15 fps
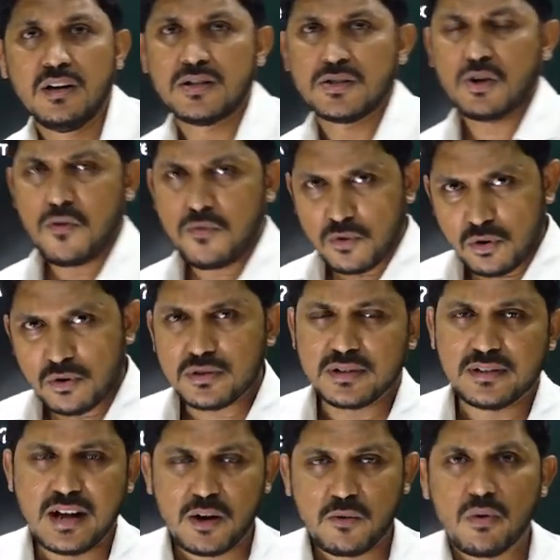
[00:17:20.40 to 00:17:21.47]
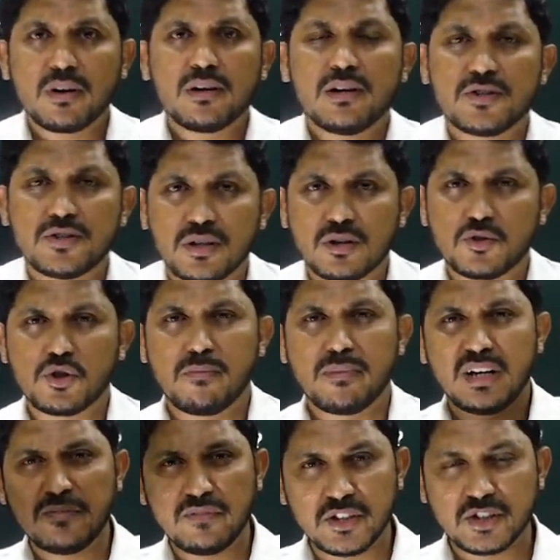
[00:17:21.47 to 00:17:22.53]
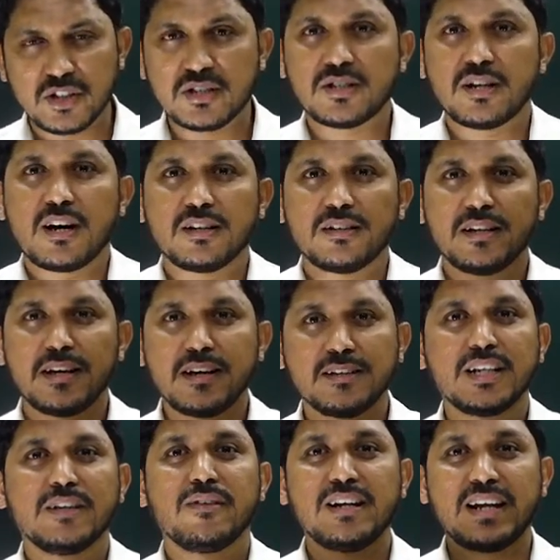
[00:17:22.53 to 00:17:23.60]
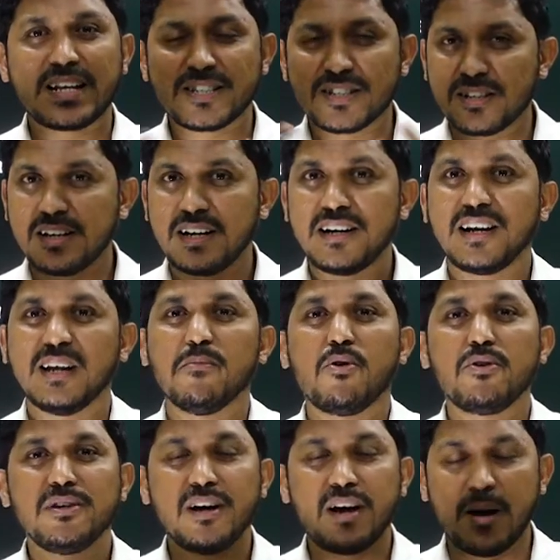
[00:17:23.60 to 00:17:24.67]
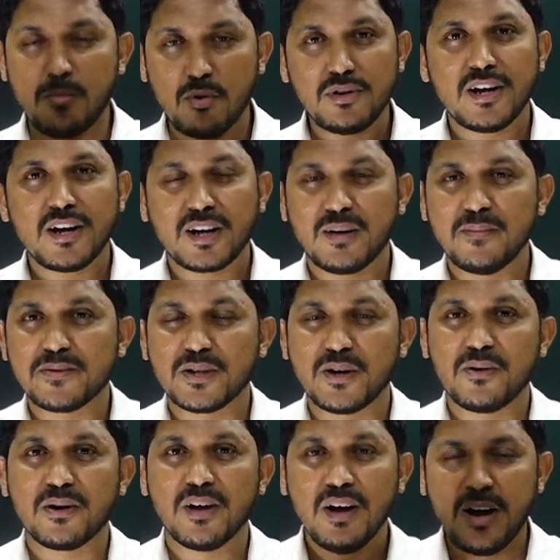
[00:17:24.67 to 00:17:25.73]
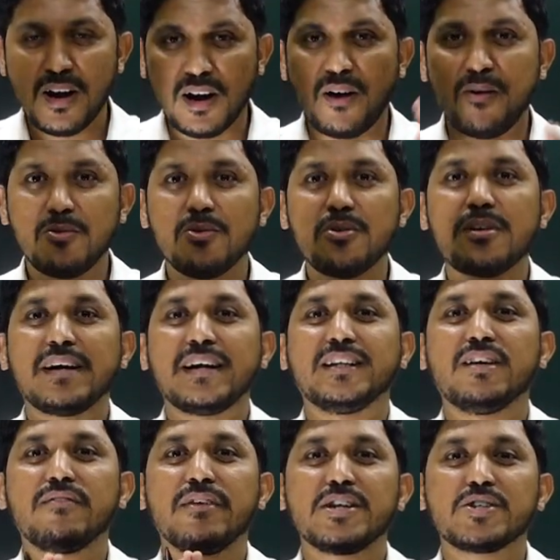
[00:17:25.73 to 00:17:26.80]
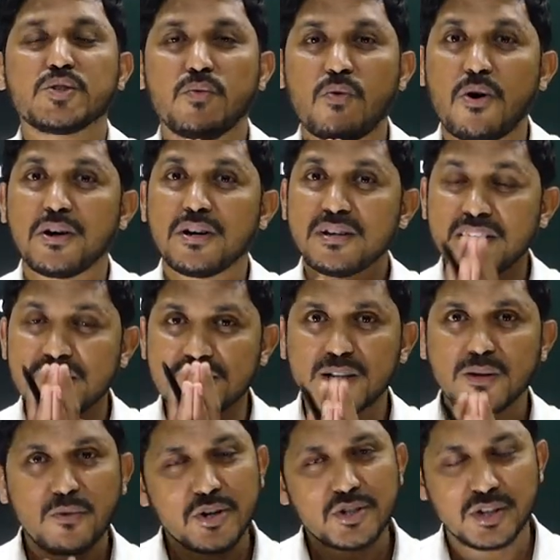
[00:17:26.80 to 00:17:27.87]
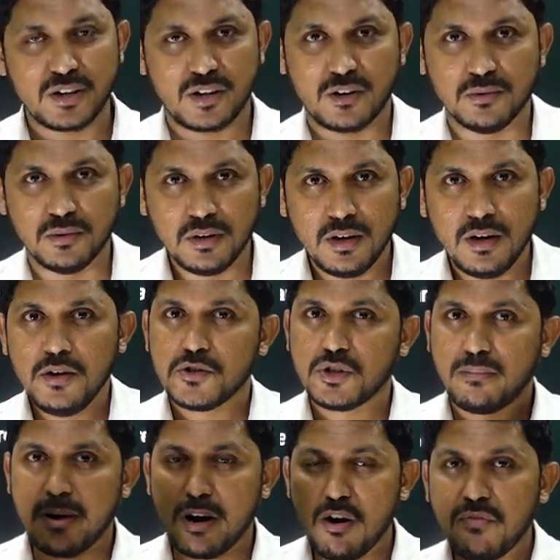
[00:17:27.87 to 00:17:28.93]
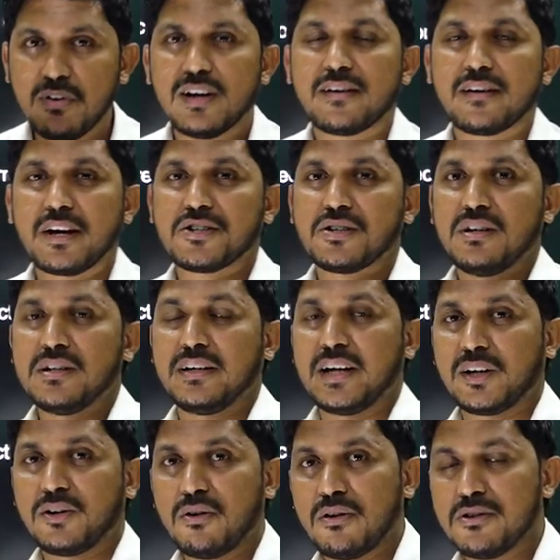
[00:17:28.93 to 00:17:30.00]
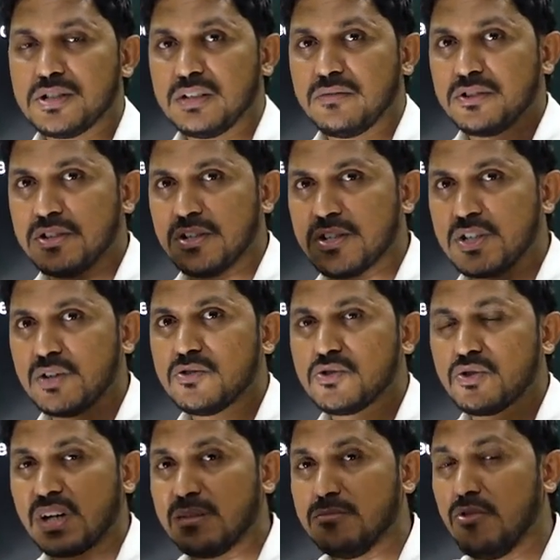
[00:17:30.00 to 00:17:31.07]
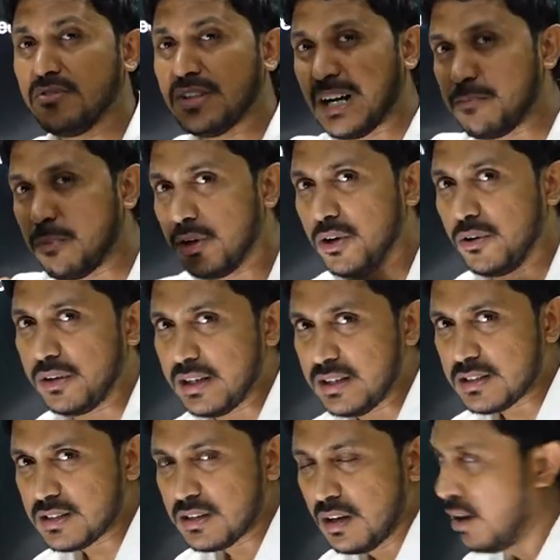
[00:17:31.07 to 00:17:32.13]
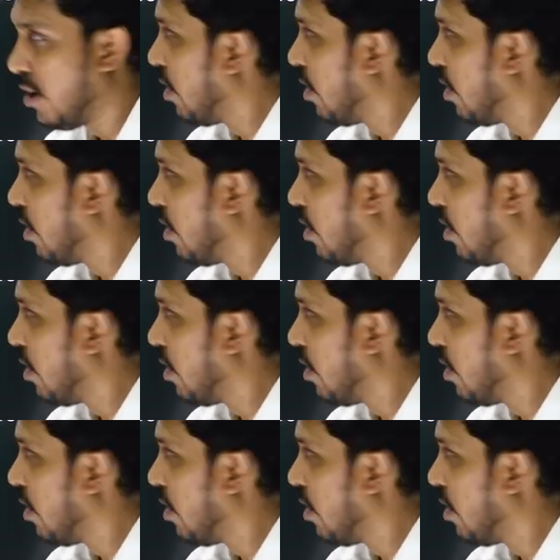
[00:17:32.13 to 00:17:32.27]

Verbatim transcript: So of course in aquaculture so many fishes are there, they will excrete ammonia, ammonia comes out, how to treat the waste water is the question now. So biofiltration is a technology which is used to remove that pollutants.